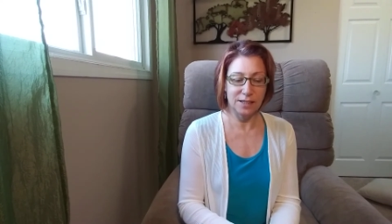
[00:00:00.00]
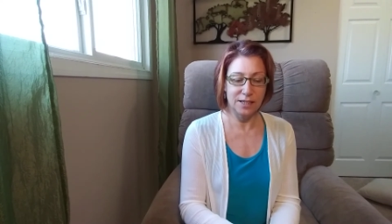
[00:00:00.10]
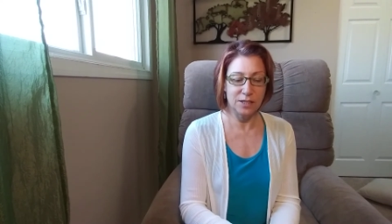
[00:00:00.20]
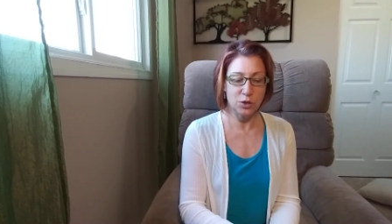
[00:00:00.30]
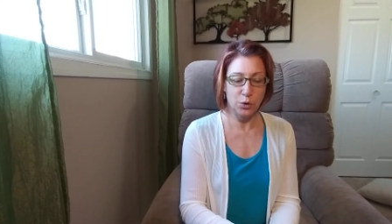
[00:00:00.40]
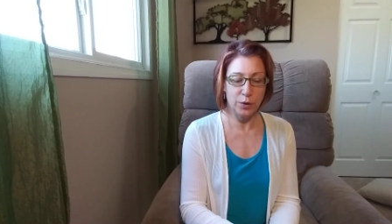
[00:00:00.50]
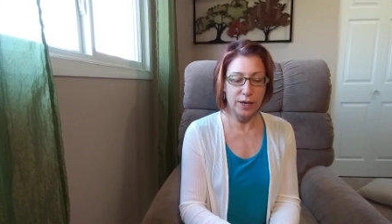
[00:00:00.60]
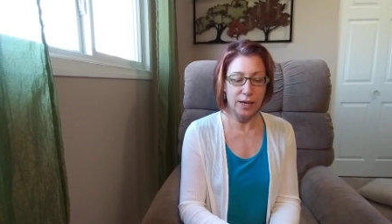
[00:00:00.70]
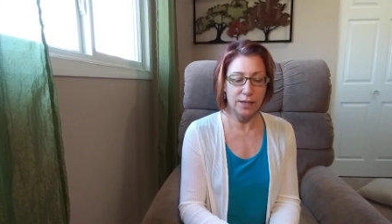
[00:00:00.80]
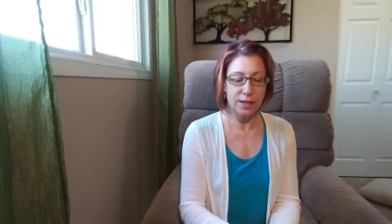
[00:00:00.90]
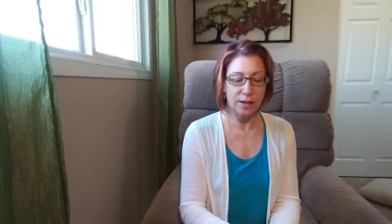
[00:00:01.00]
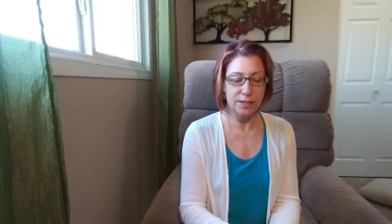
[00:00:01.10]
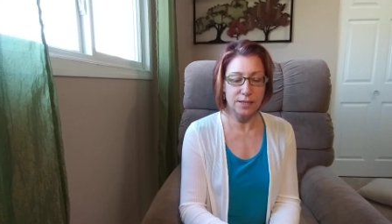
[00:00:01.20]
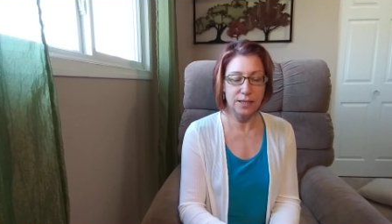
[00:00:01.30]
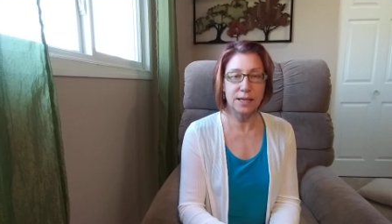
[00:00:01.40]
he's created
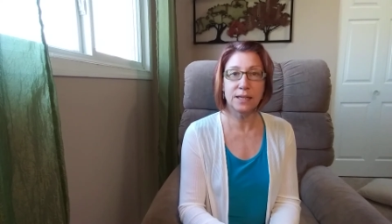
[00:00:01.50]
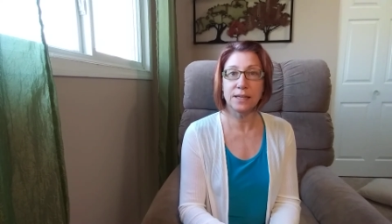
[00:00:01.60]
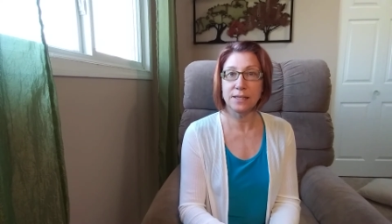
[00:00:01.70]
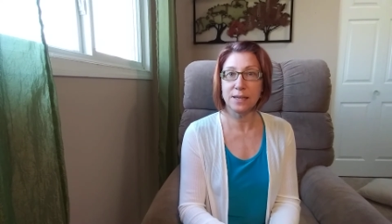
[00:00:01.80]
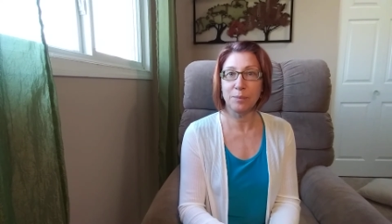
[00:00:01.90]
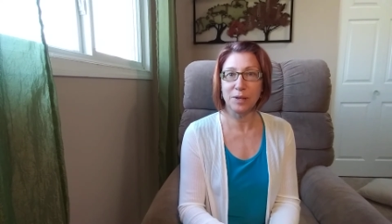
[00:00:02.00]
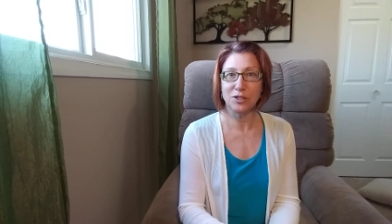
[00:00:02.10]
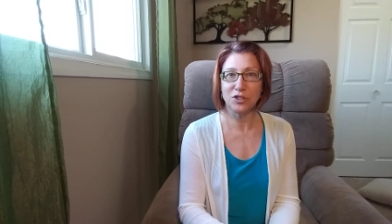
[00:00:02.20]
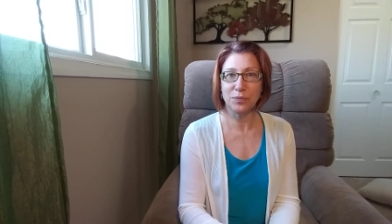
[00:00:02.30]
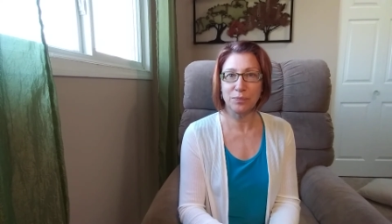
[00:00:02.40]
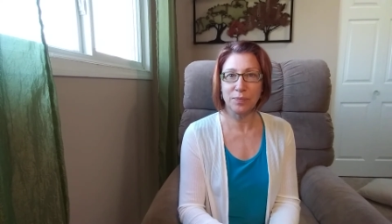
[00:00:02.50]
us in his image.